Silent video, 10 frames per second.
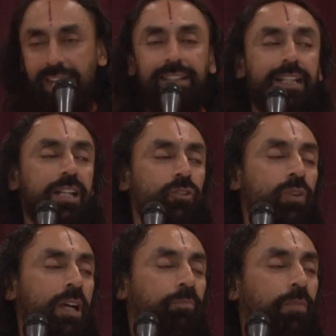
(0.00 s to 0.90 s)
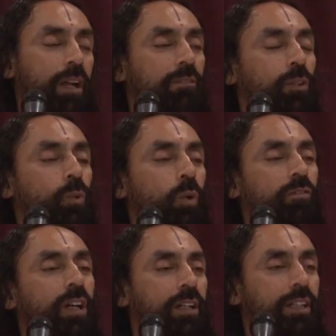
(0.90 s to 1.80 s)
And that's why parvato
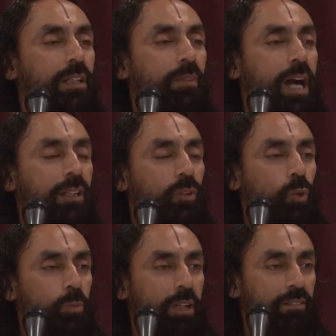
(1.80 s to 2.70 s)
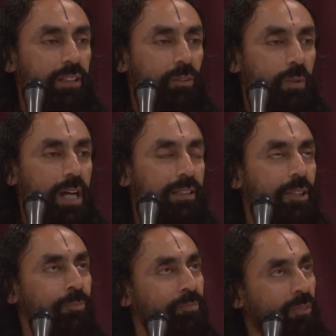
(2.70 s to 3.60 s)
vahniman dhumavatvat.
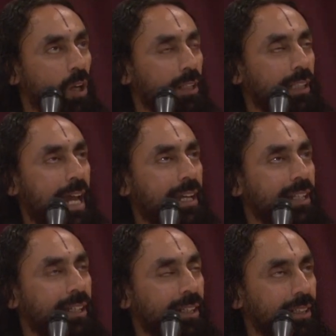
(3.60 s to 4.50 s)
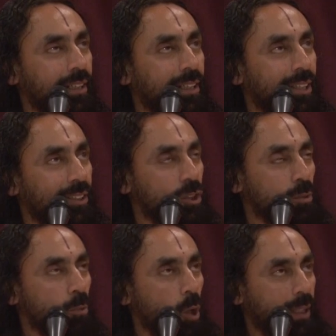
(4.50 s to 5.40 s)
On that hill, the
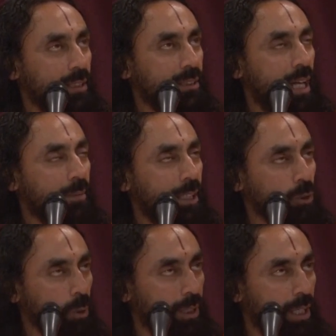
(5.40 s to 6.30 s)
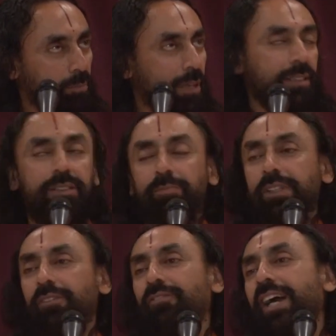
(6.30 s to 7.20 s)
smoke is coming, so there must
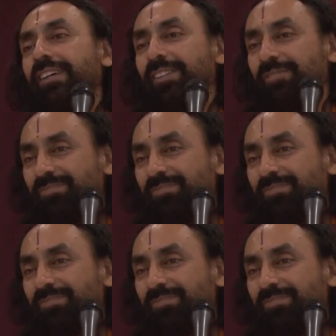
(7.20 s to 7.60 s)
be a fire.